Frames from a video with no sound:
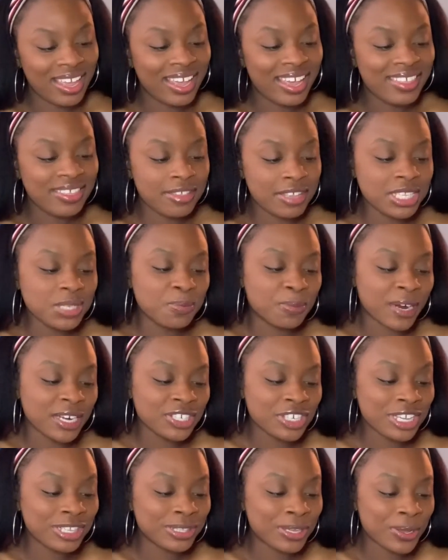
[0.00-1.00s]
this
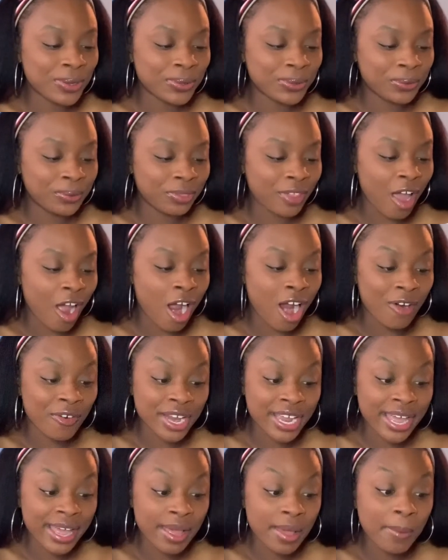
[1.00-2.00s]
brush alone, the
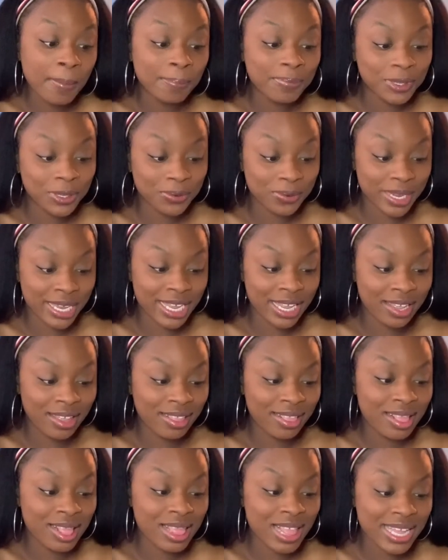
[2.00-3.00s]
Aria Beauty
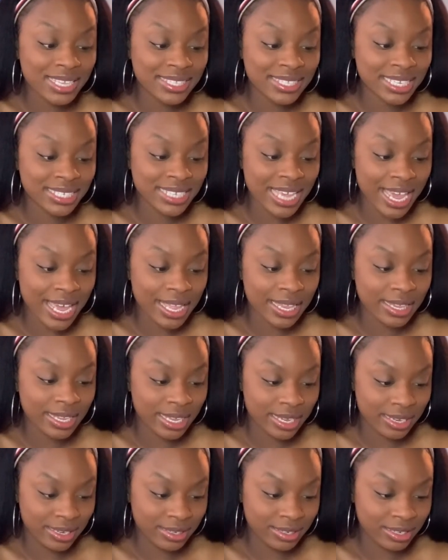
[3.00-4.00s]
Less
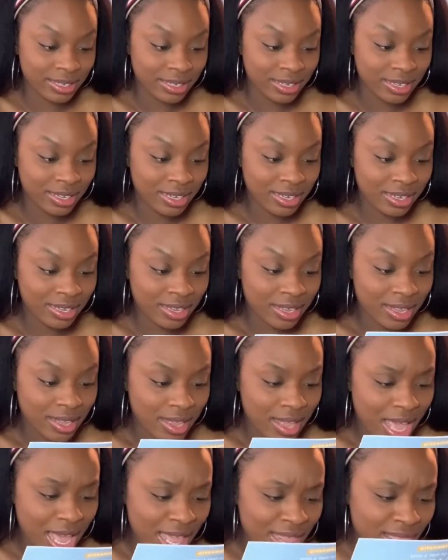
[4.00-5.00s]
Detangling
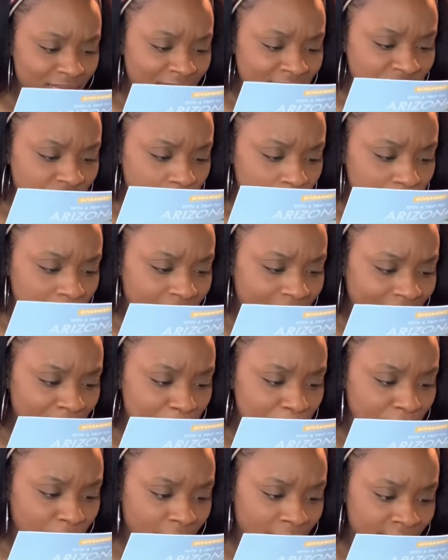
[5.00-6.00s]

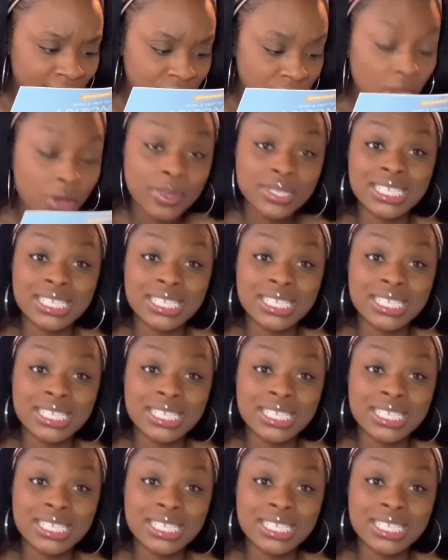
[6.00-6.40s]
Electroplated Brush. Oh, it's